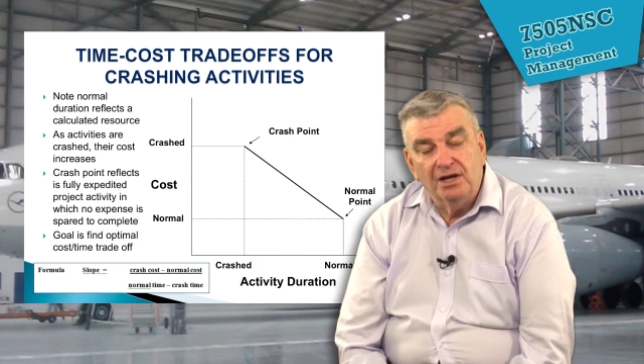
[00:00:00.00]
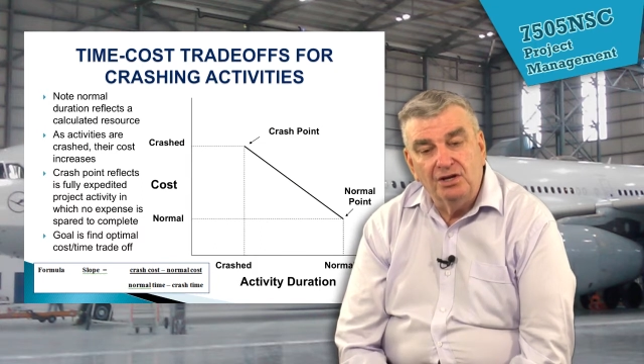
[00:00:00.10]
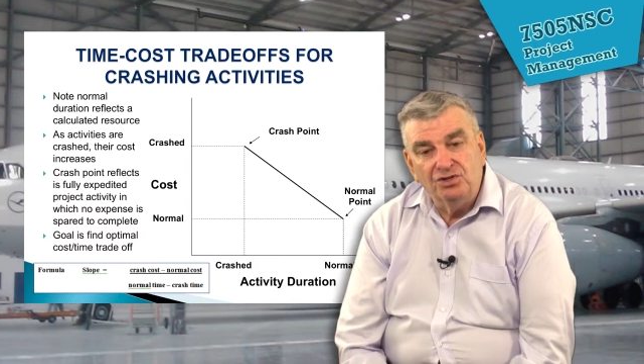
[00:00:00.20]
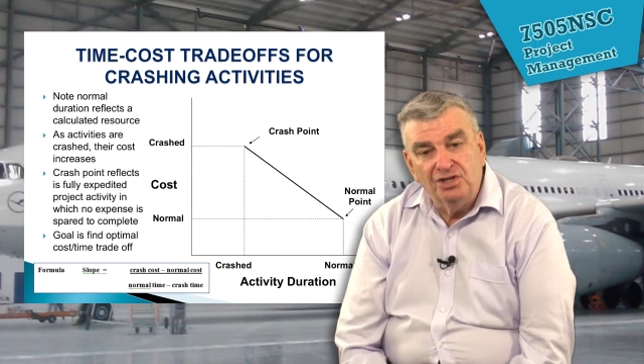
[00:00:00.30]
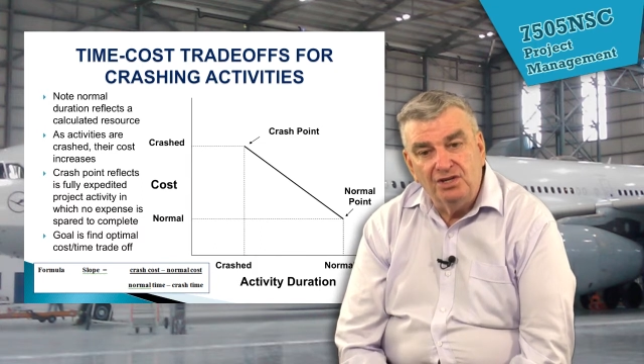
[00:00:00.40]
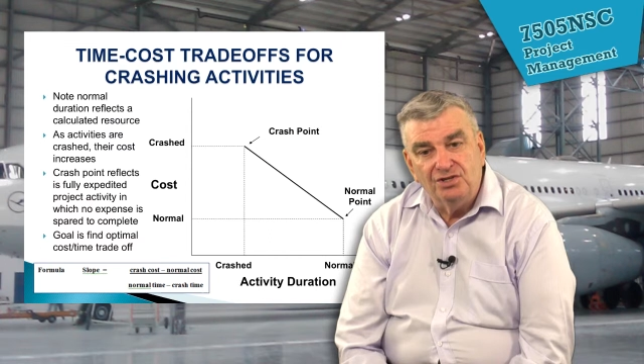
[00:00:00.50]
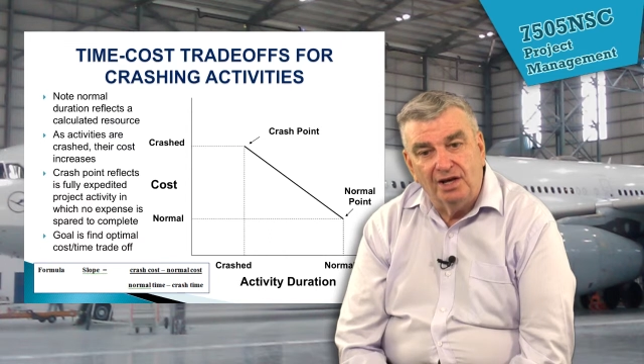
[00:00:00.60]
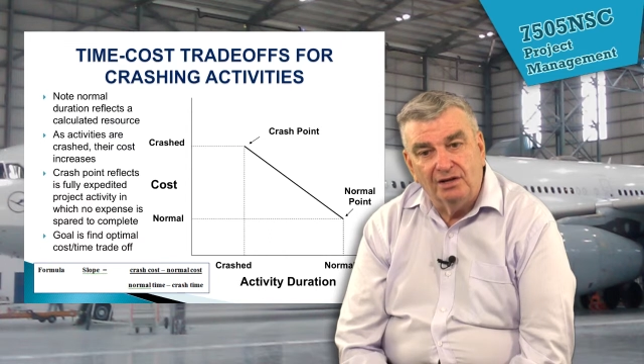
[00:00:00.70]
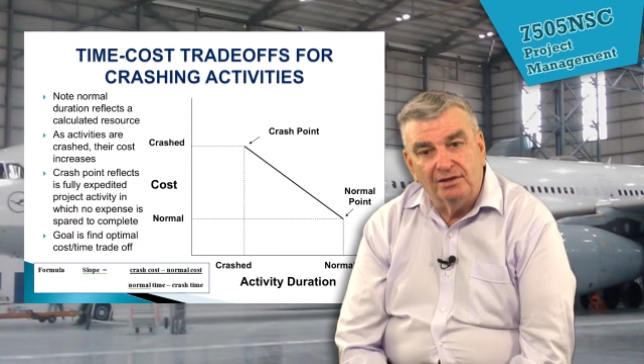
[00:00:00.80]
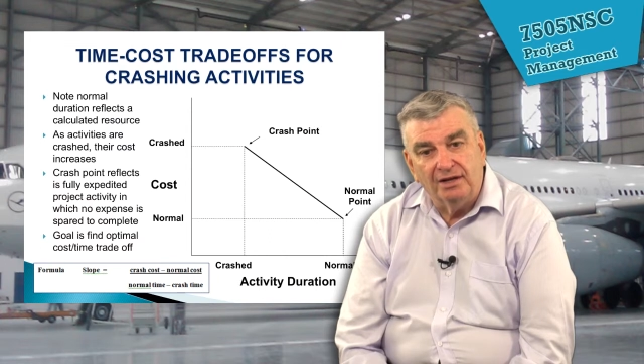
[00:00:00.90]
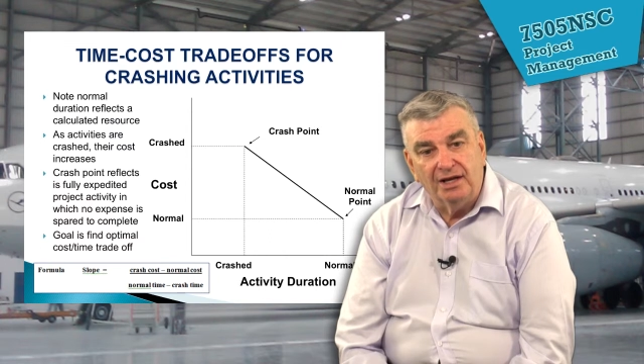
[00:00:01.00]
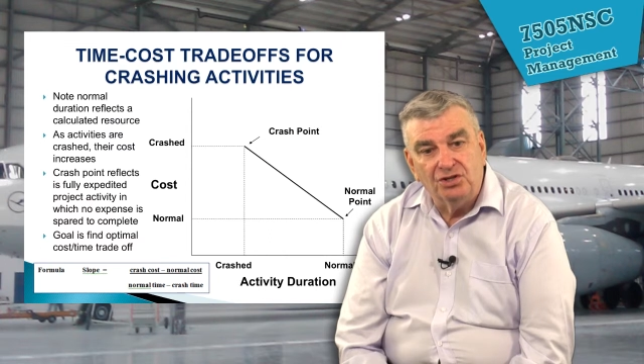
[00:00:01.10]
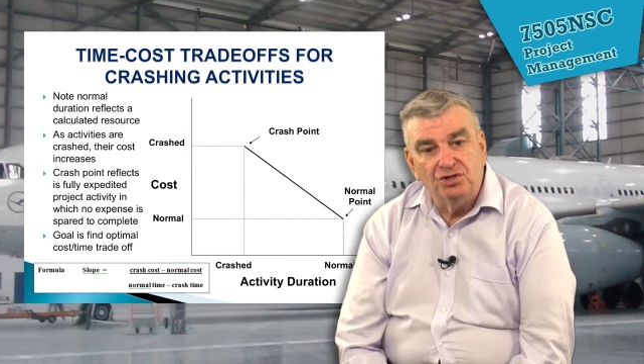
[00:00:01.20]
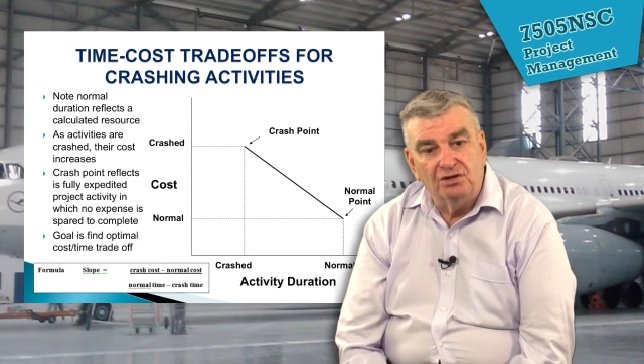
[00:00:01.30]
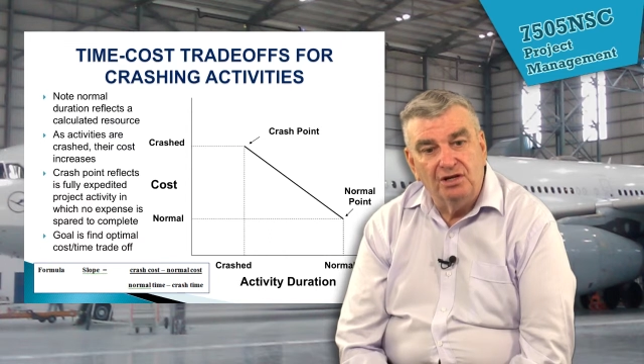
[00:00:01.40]
in detail in the
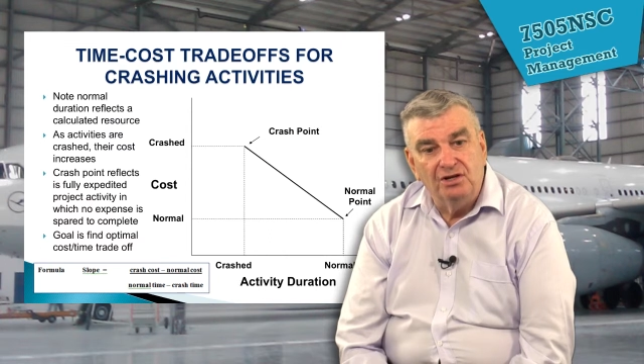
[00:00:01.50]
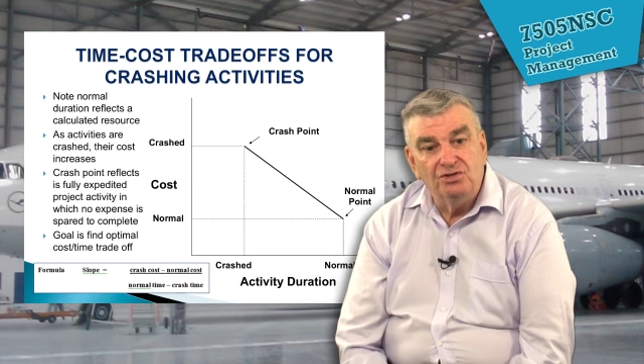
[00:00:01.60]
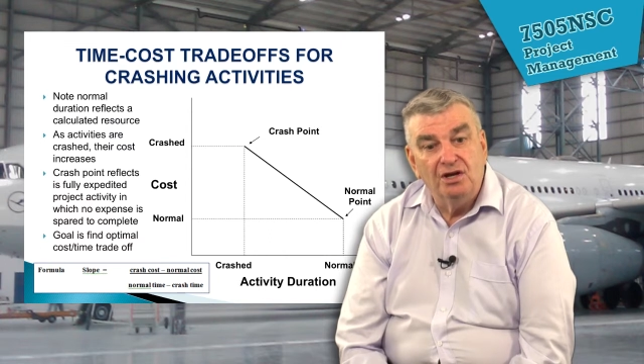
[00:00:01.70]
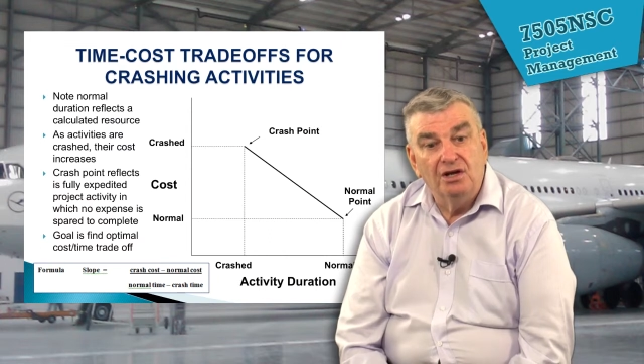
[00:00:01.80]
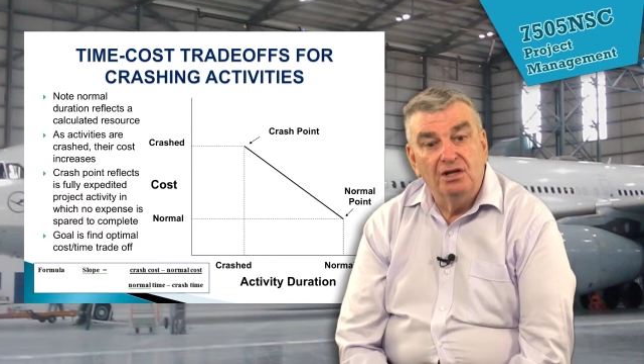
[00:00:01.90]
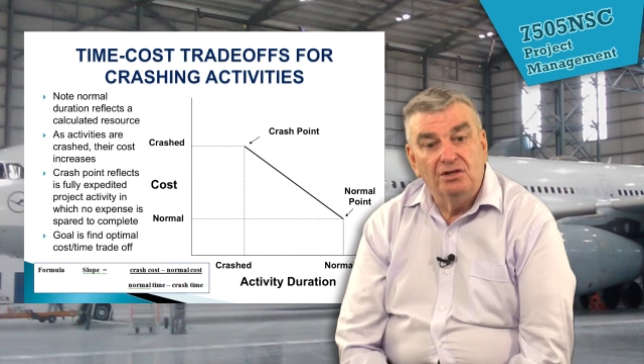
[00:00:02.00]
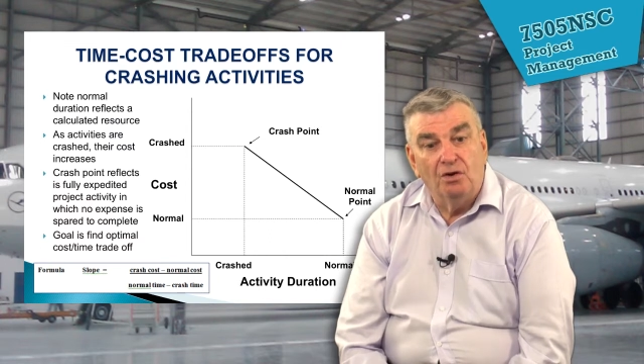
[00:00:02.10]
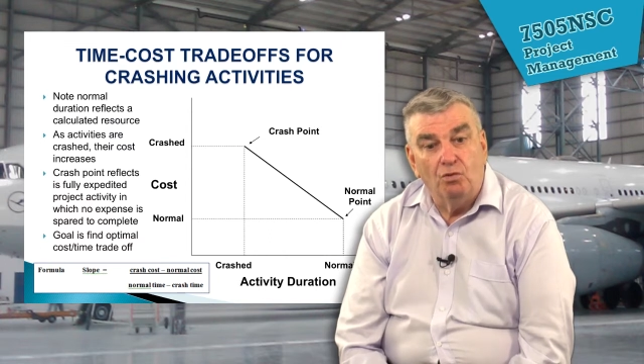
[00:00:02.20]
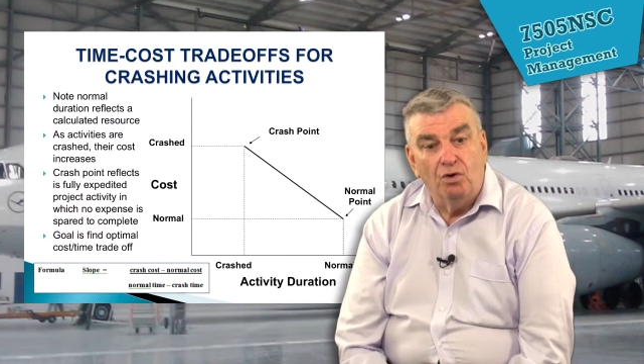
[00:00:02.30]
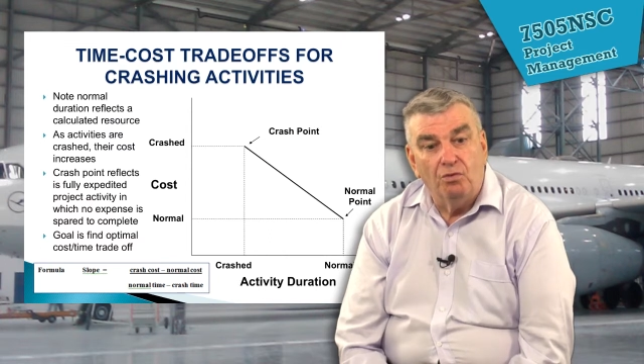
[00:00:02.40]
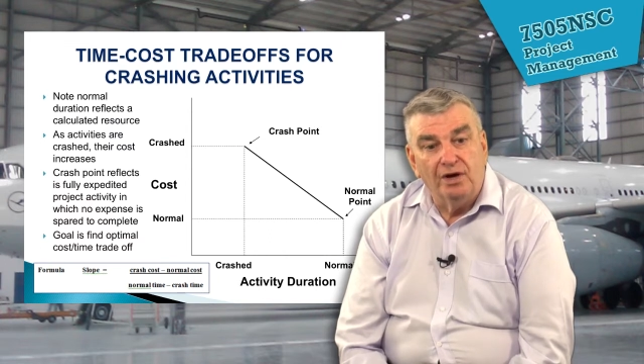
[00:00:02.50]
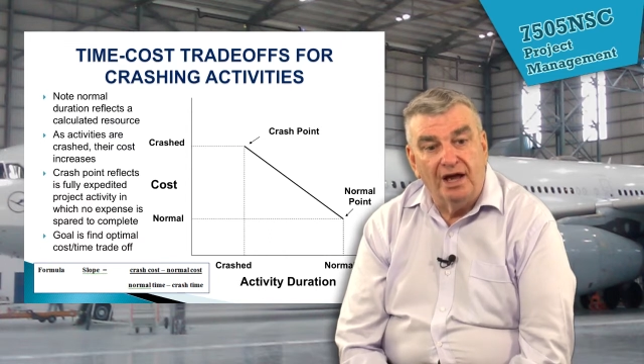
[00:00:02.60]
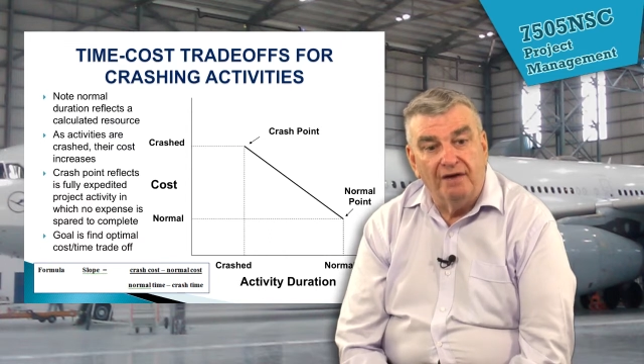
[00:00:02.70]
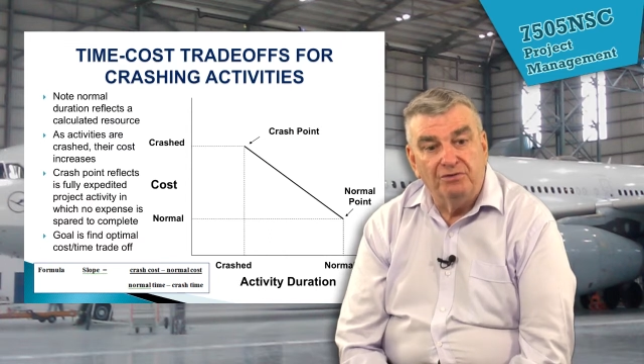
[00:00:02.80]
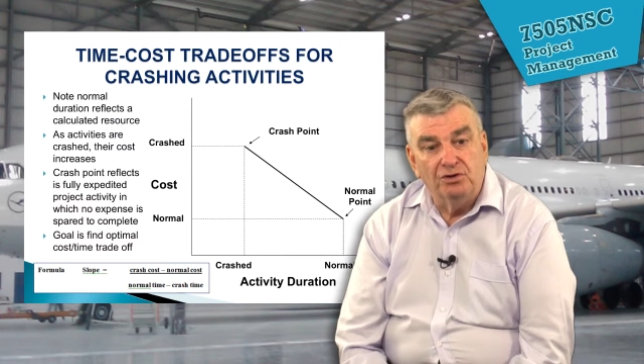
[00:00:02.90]
lecture is that what we
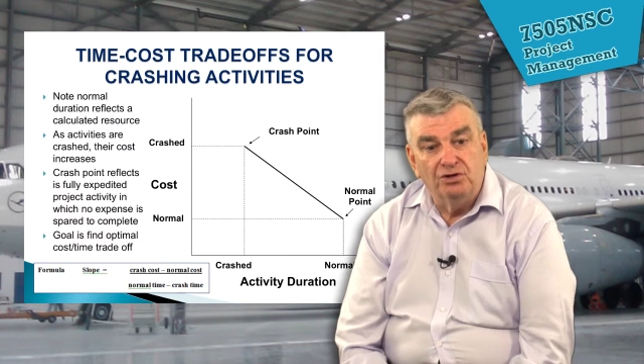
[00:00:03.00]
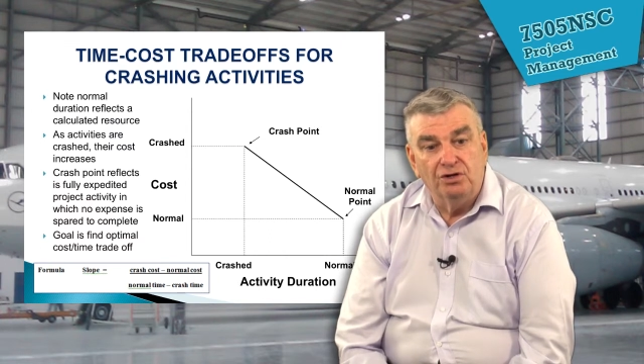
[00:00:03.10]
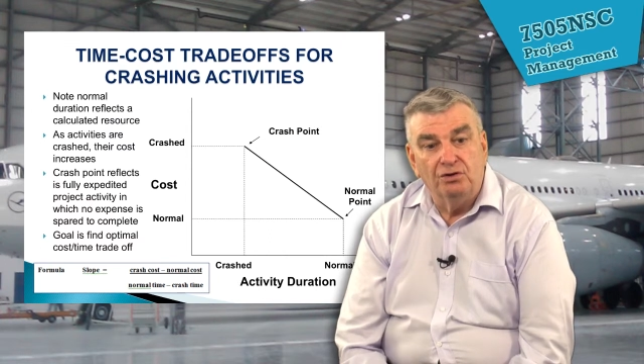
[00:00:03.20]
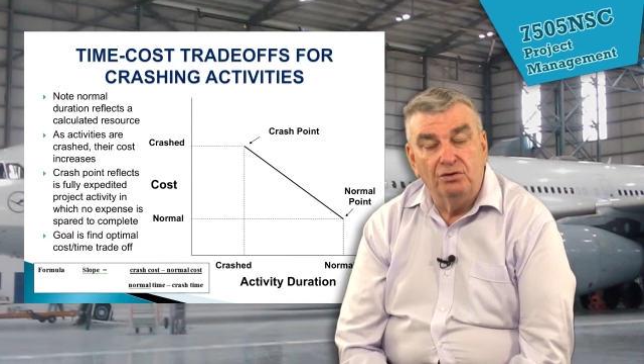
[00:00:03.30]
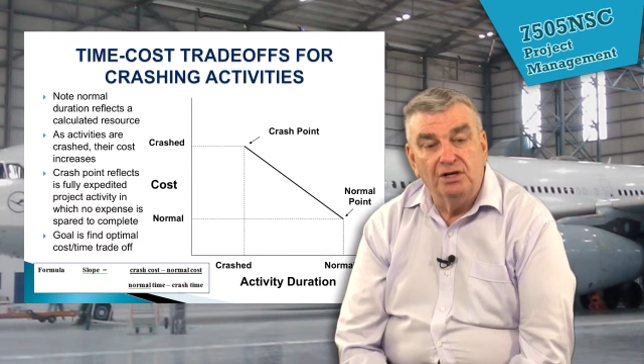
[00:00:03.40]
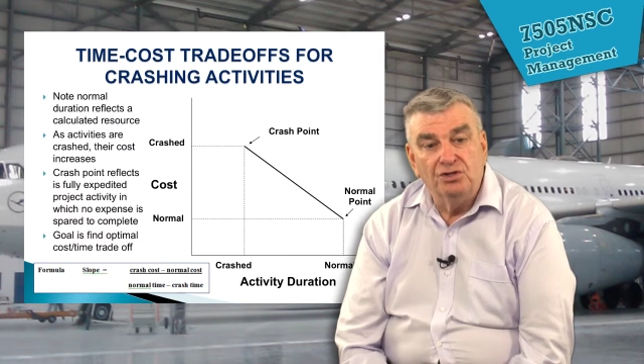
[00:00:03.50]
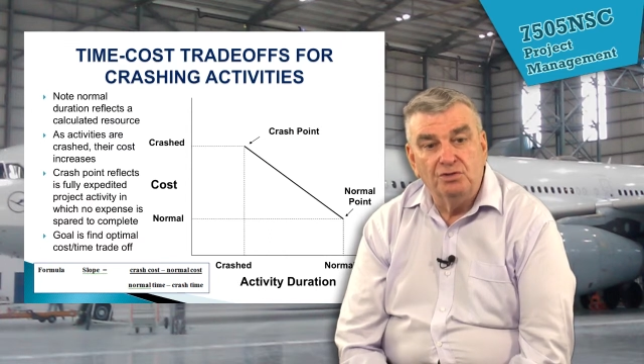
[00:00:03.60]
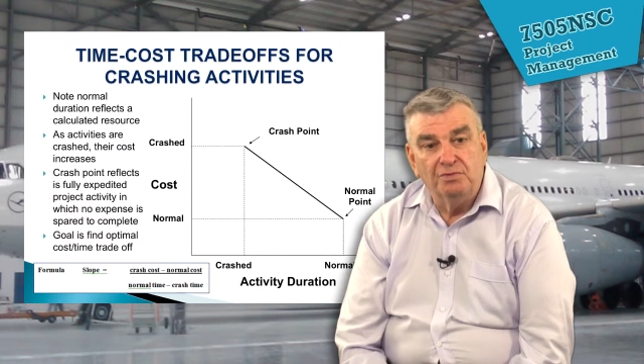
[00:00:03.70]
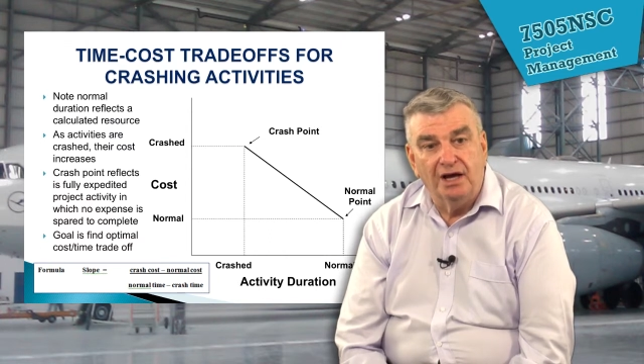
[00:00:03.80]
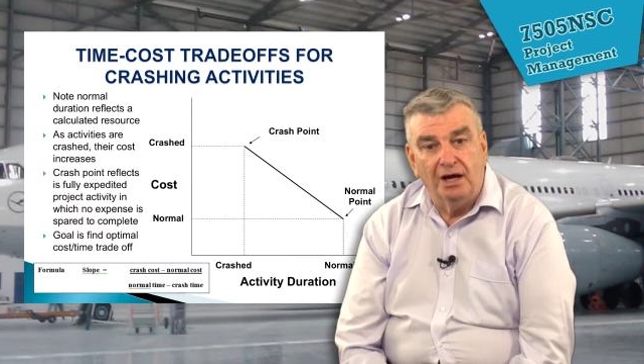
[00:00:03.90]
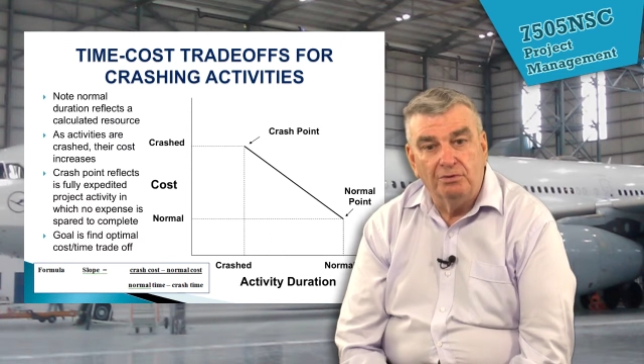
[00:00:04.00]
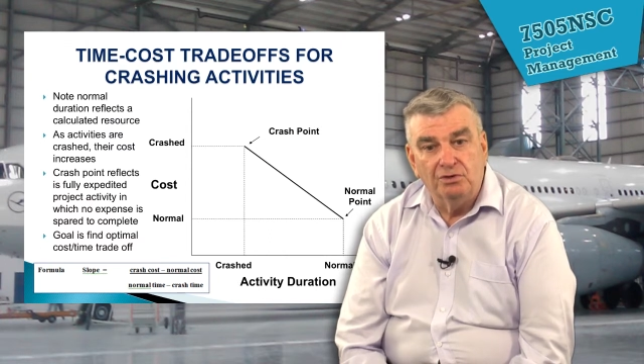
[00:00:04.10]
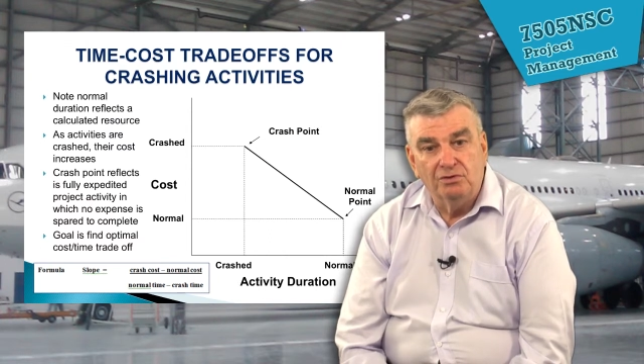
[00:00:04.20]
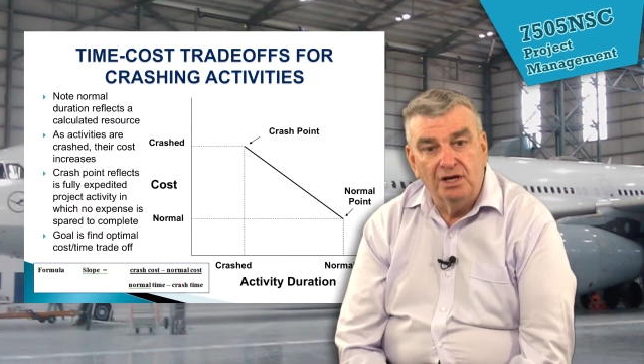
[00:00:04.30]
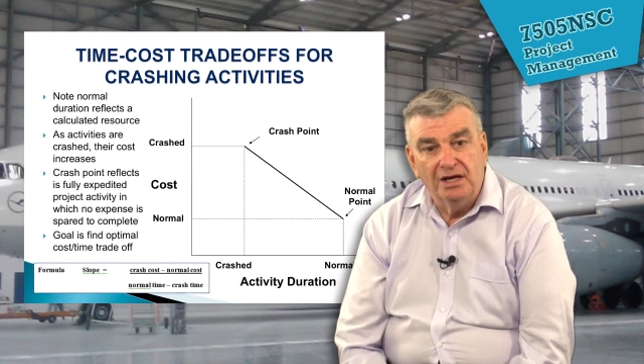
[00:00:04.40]
have to do is to be able
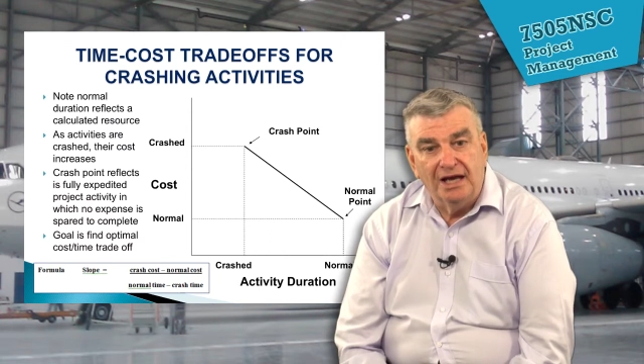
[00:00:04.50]
to